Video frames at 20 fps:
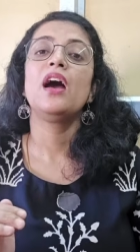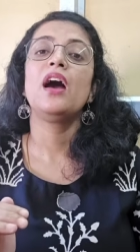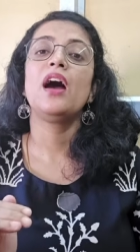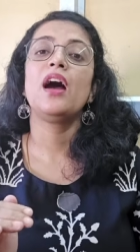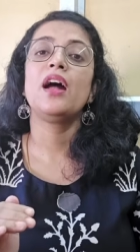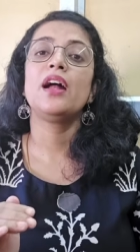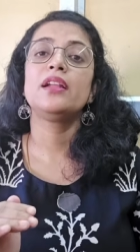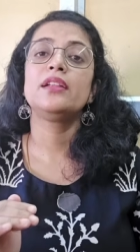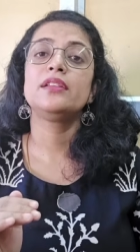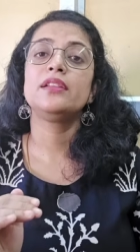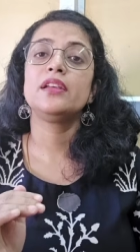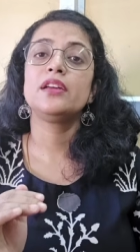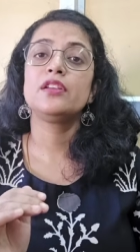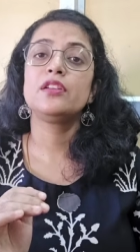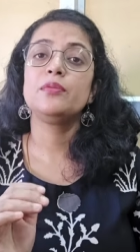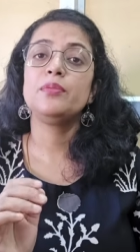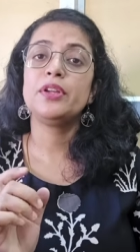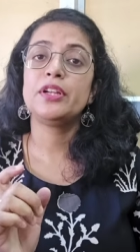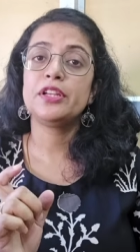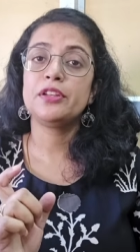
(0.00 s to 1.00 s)
and there
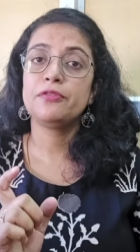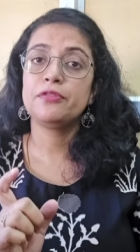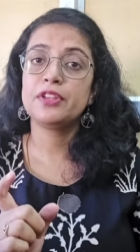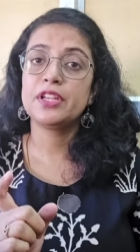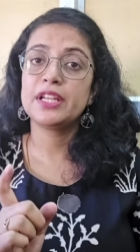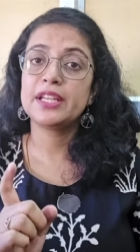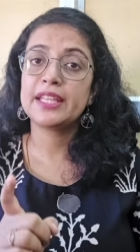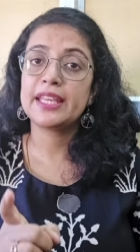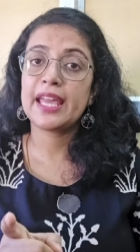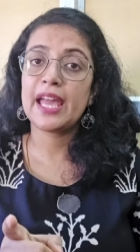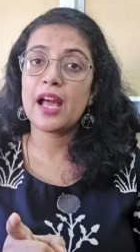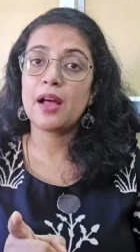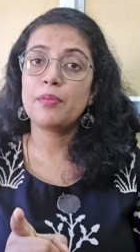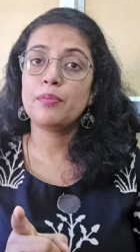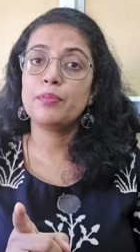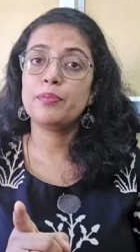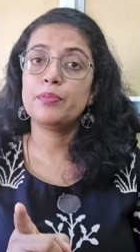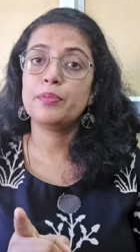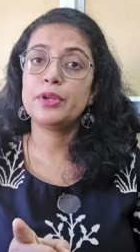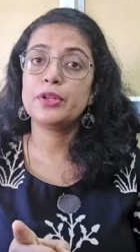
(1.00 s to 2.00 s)
will be a definite
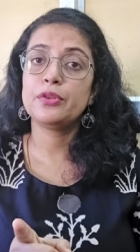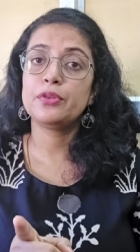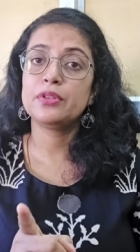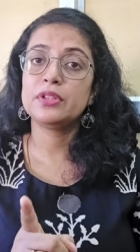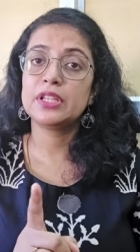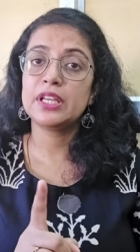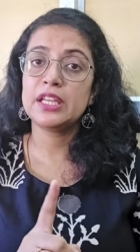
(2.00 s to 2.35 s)
gap between